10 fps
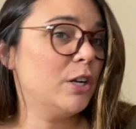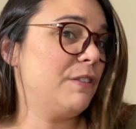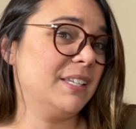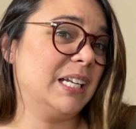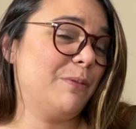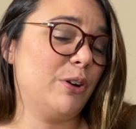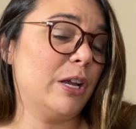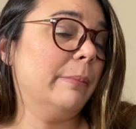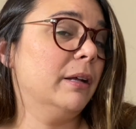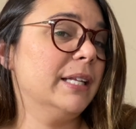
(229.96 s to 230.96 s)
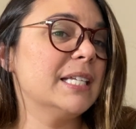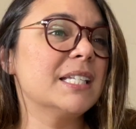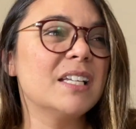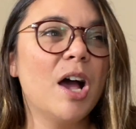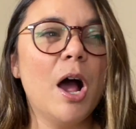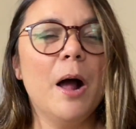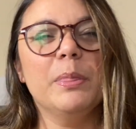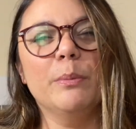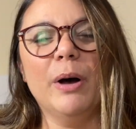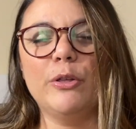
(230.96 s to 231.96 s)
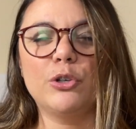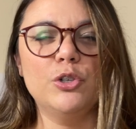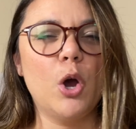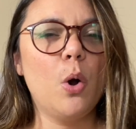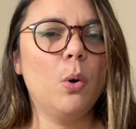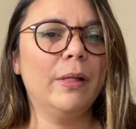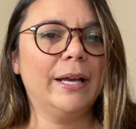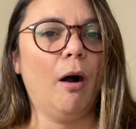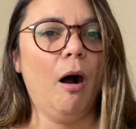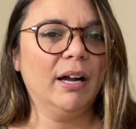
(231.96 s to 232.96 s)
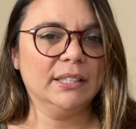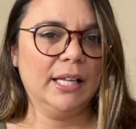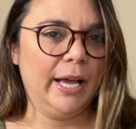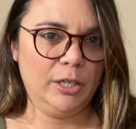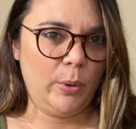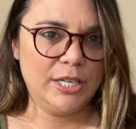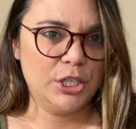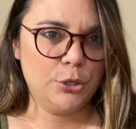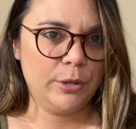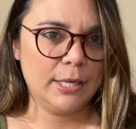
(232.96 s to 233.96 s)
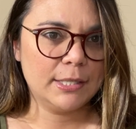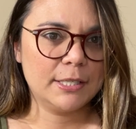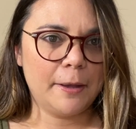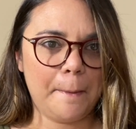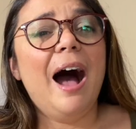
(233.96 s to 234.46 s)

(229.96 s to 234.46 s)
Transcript: they sign up for your email list, but there's no like online way to do this.